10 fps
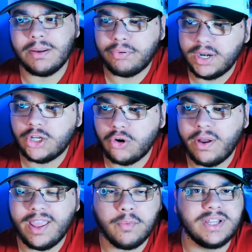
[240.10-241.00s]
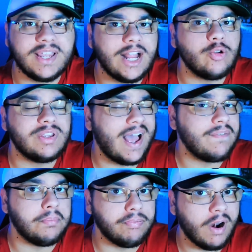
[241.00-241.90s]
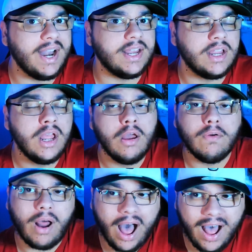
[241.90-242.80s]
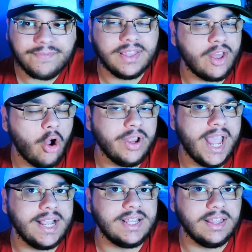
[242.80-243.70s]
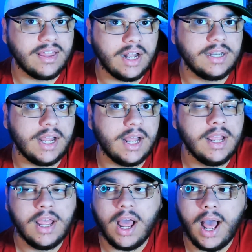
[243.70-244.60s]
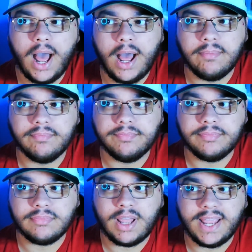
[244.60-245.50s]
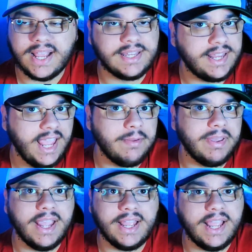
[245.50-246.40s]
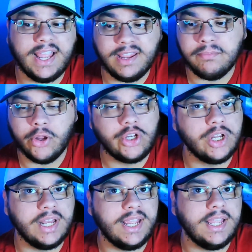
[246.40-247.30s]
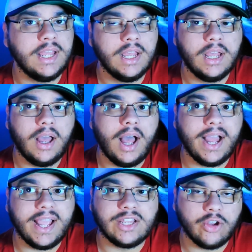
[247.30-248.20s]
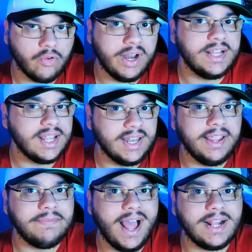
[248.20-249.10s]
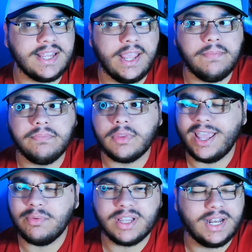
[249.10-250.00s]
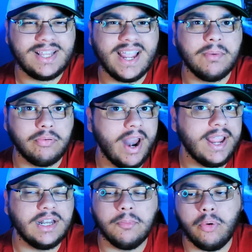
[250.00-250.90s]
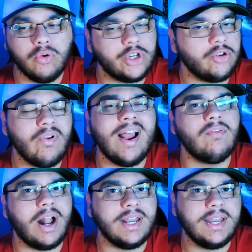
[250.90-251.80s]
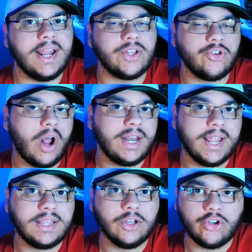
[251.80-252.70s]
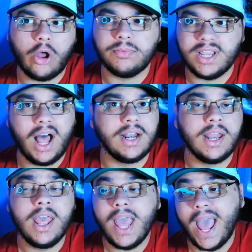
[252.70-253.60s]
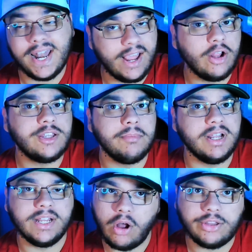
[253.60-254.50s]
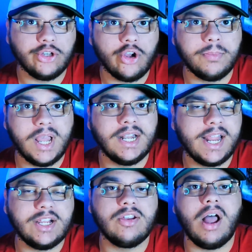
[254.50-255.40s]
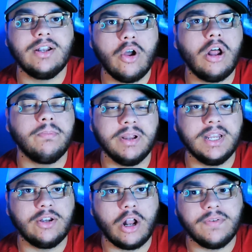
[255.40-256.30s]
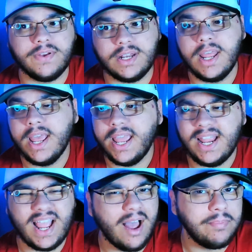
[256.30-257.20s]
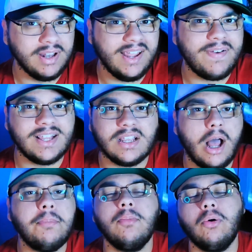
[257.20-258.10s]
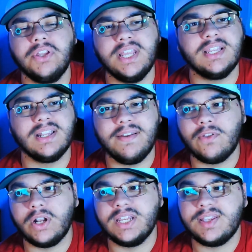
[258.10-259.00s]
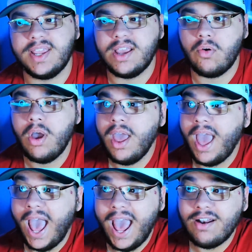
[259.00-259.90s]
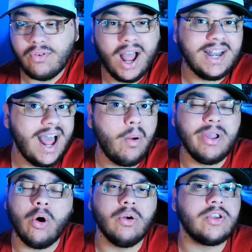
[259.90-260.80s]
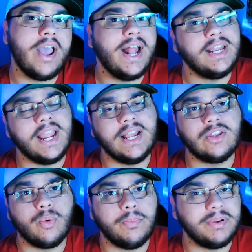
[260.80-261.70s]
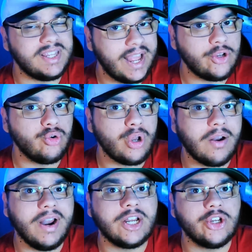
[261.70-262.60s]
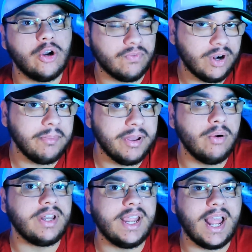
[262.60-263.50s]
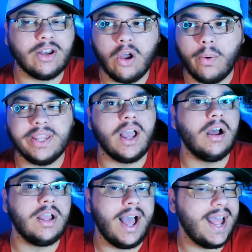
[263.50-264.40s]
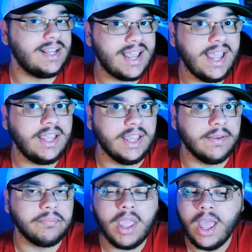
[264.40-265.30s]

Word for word: I'm pretty sure he was scheduled to have a break after the OKC Thunder, um, I guess, team. He, he mutually I guess, agreed to leave that team. He was going to take a break, and the Bulls just ran right in there to try to get the job done, and they ultimately got the job done. They signed on Billy Donovan. He, I believe, has a couple more years left on his deal, and right now we are also heading into a potential direction of rebuilding and going younger and tanking.